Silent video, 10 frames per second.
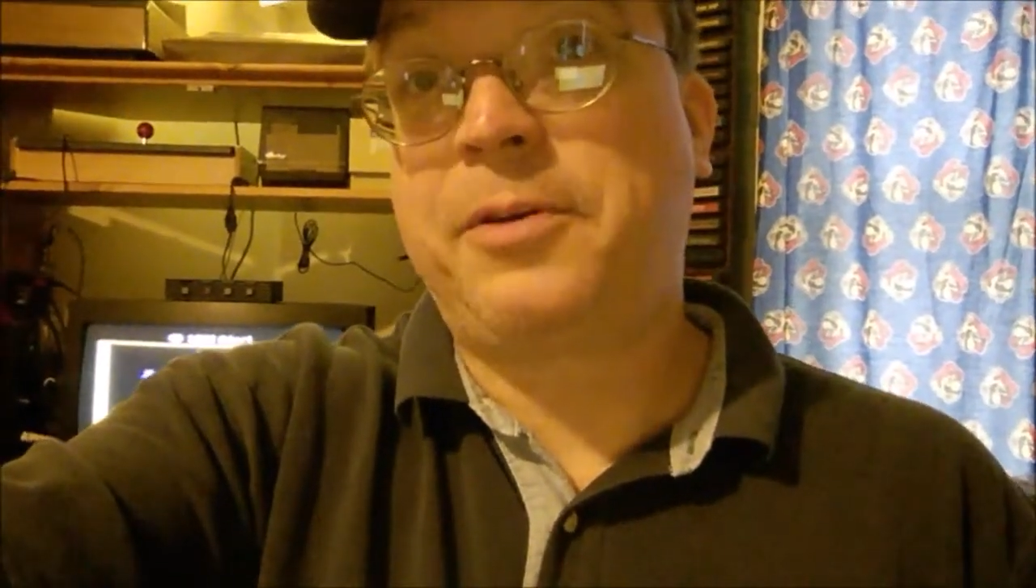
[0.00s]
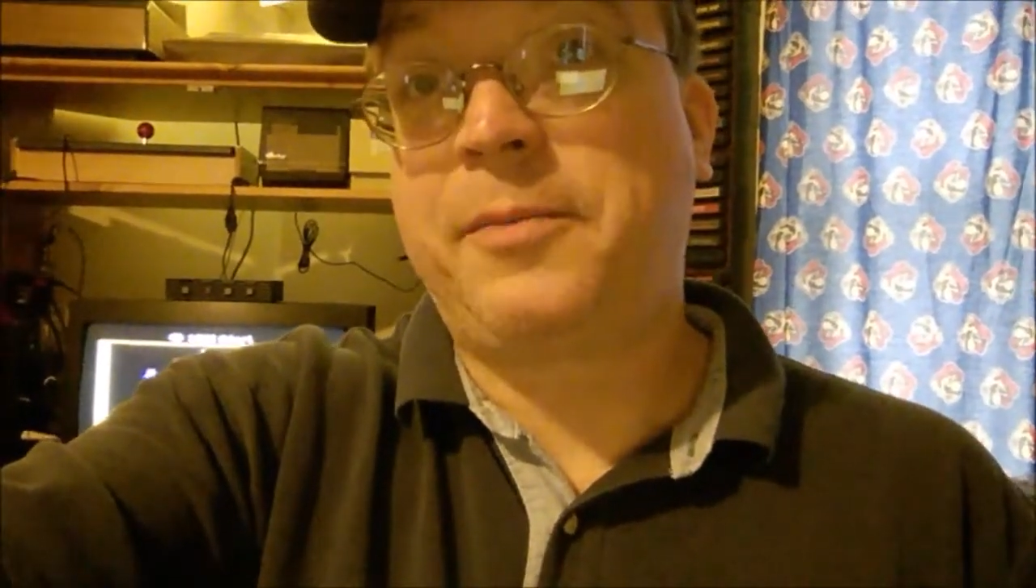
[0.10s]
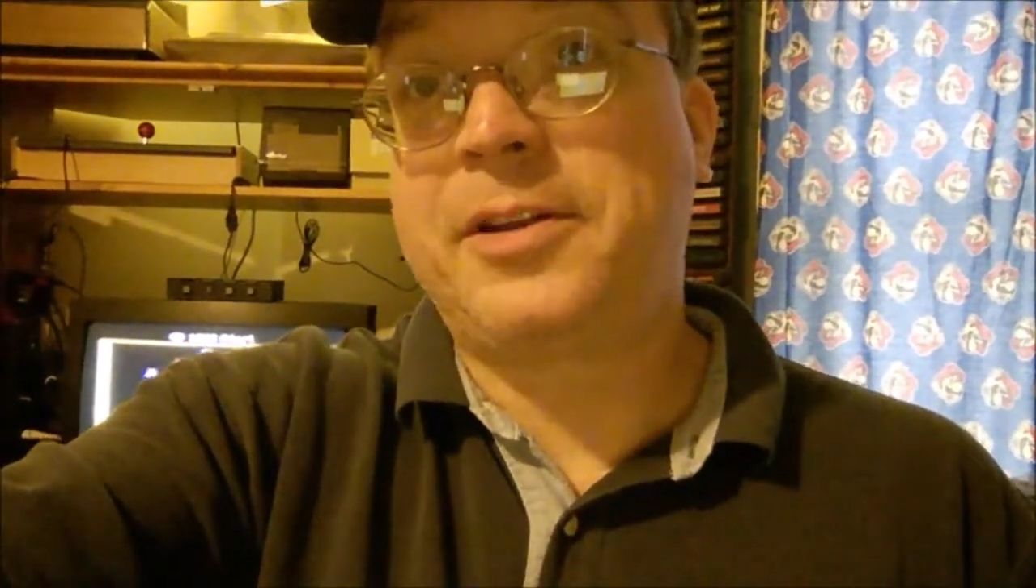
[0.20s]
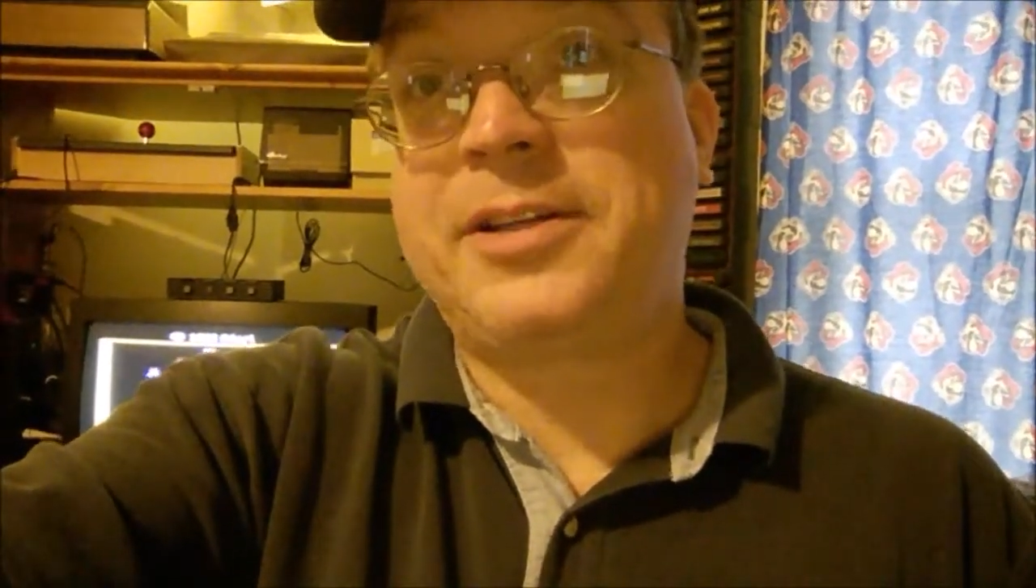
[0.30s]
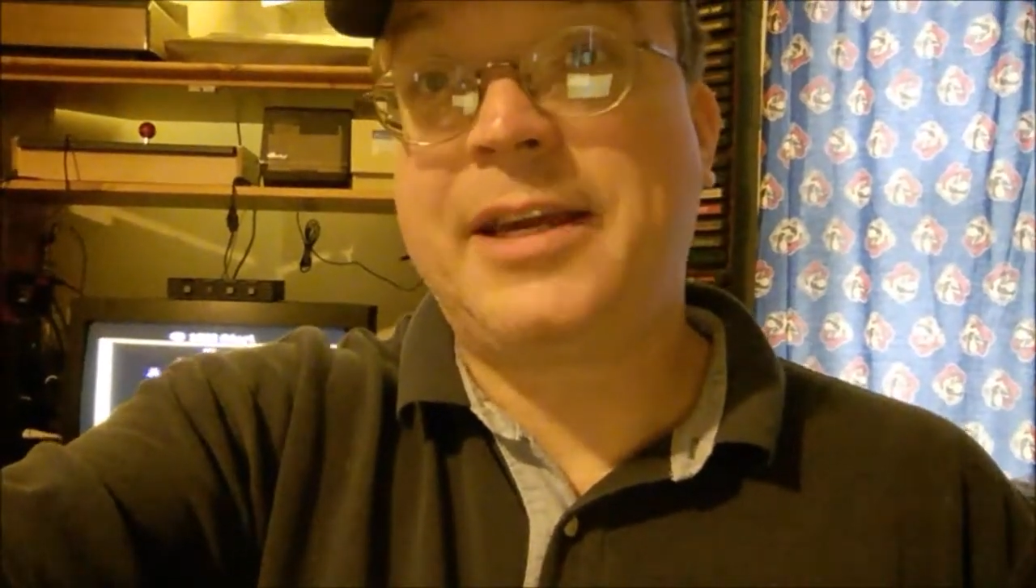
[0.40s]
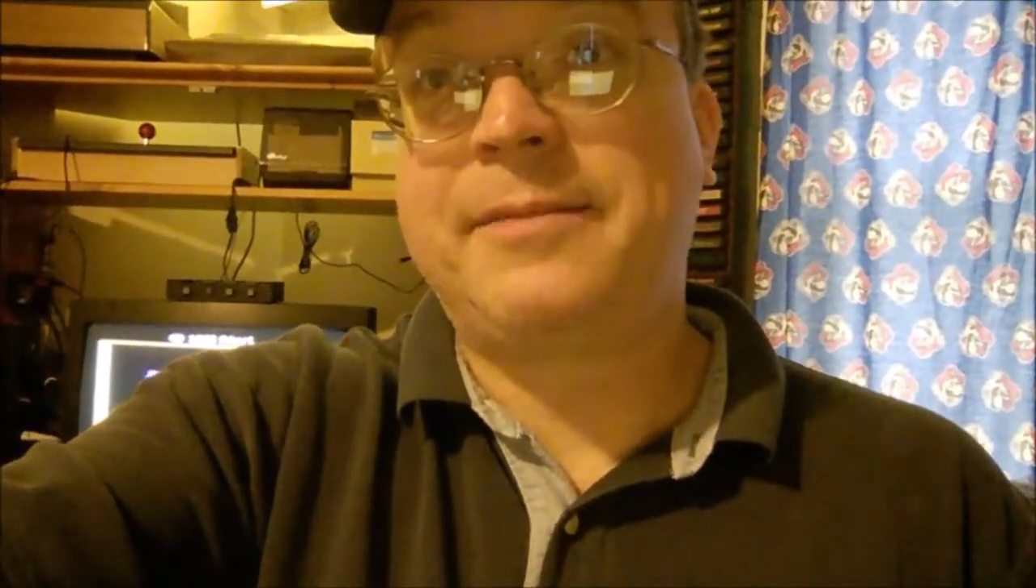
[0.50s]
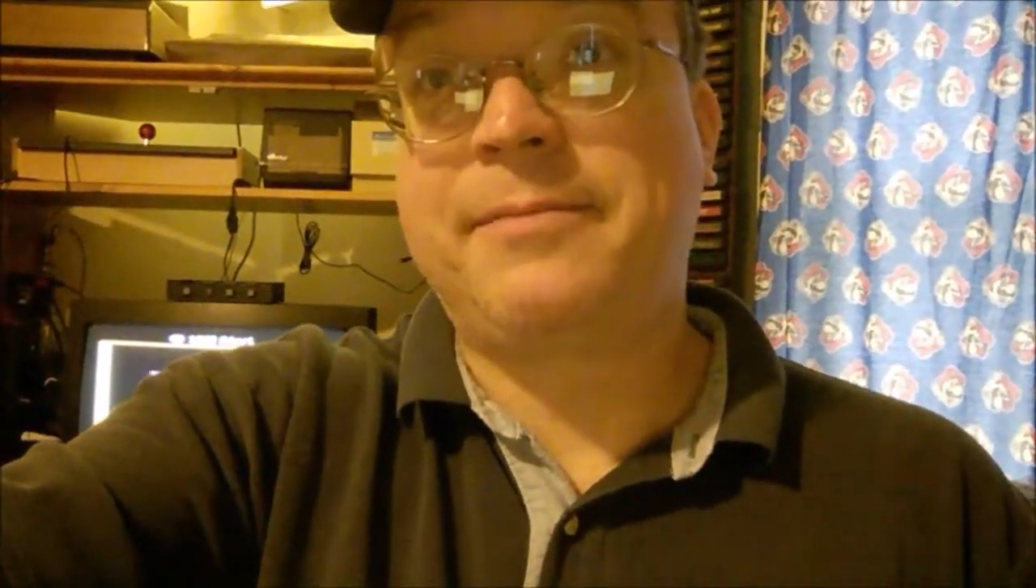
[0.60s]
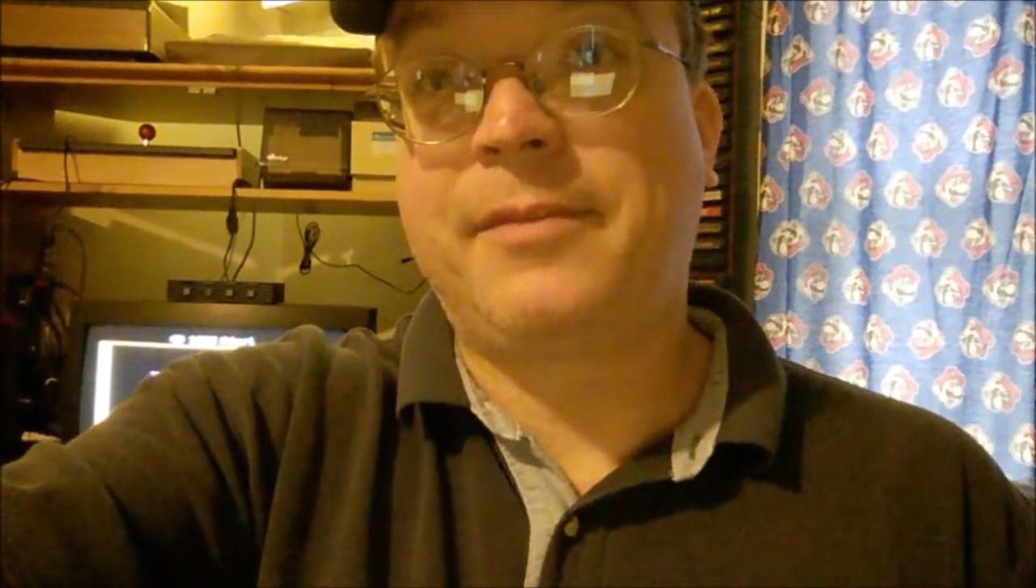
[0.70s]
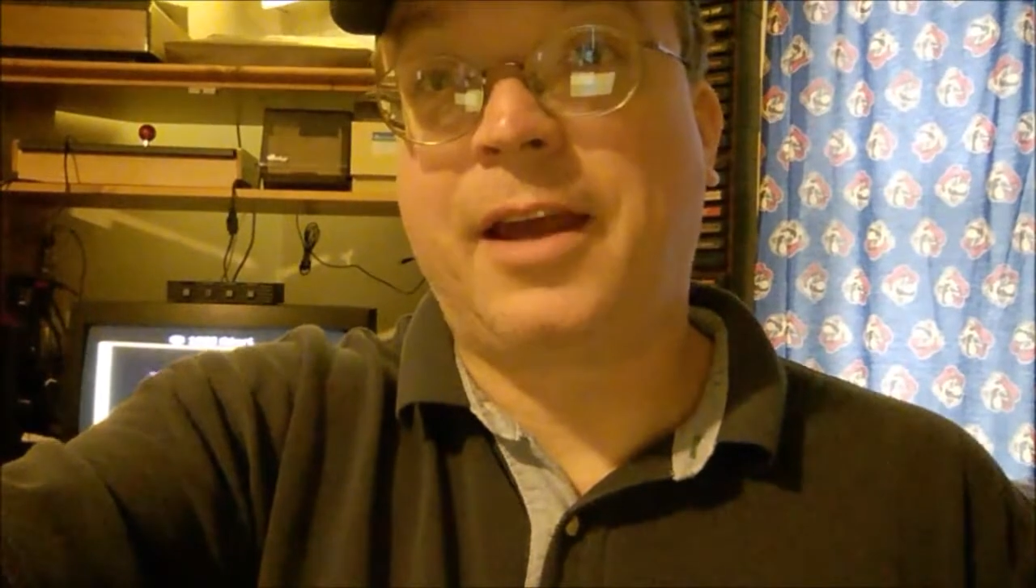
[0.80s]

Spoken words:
pretty much it.